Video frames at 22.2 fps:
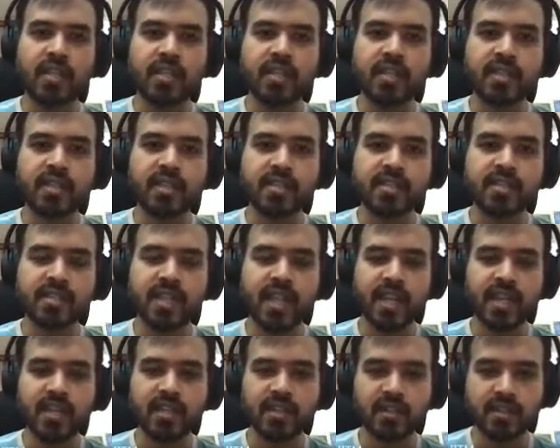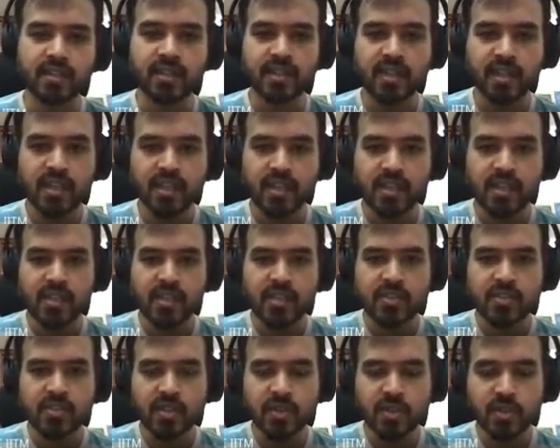things later.
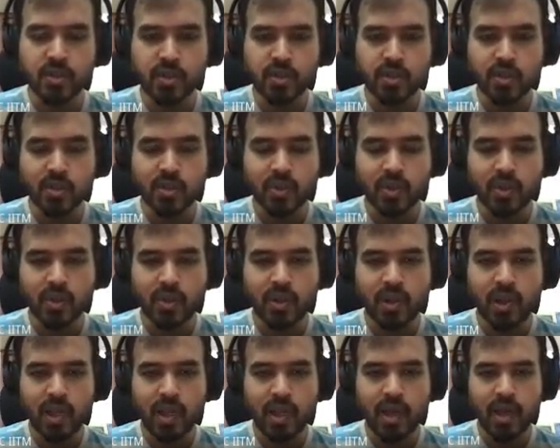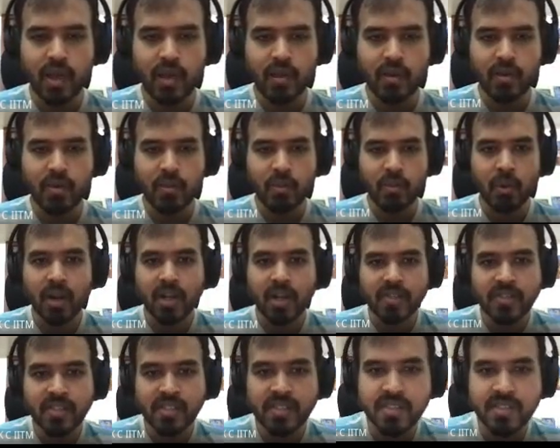So what
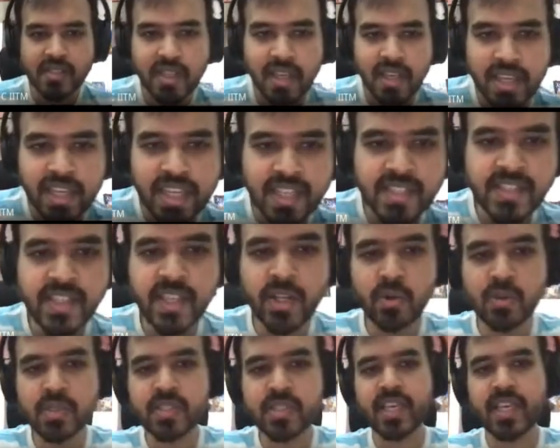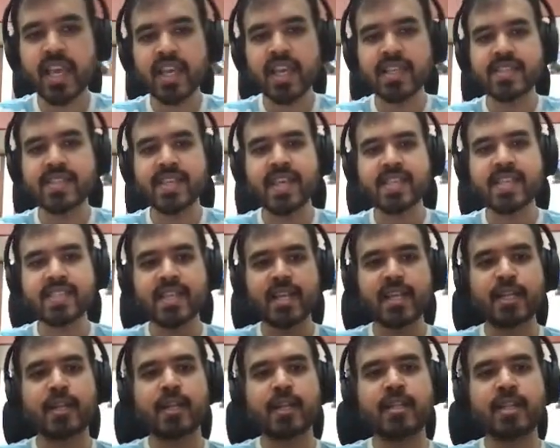does this easy rule say? It says
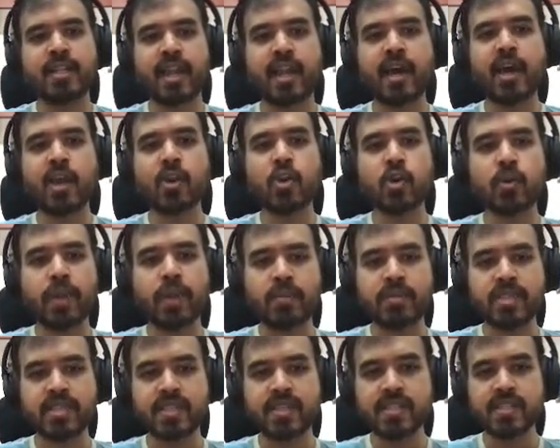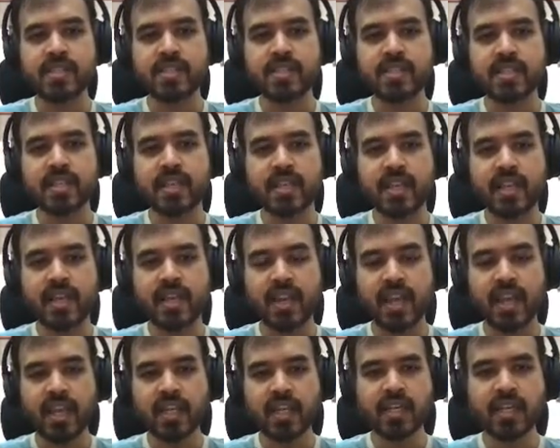that there are no premises,
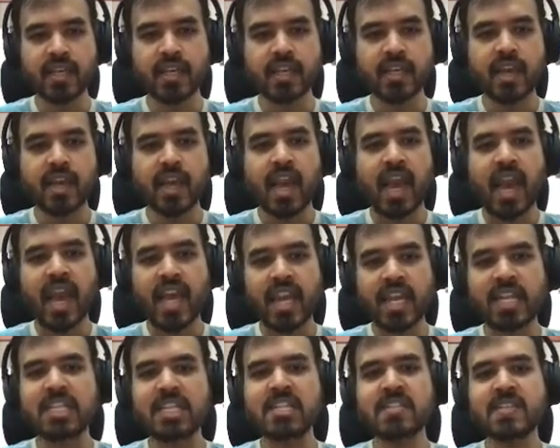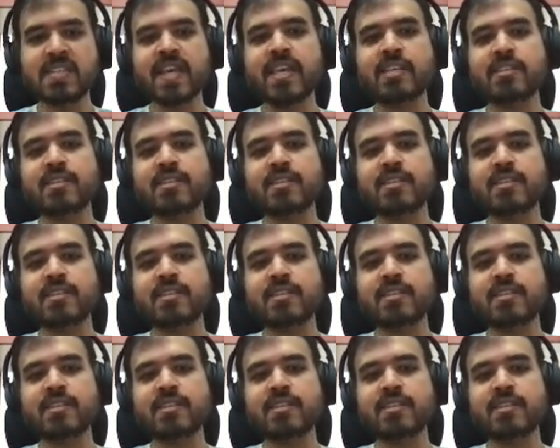right? And it just says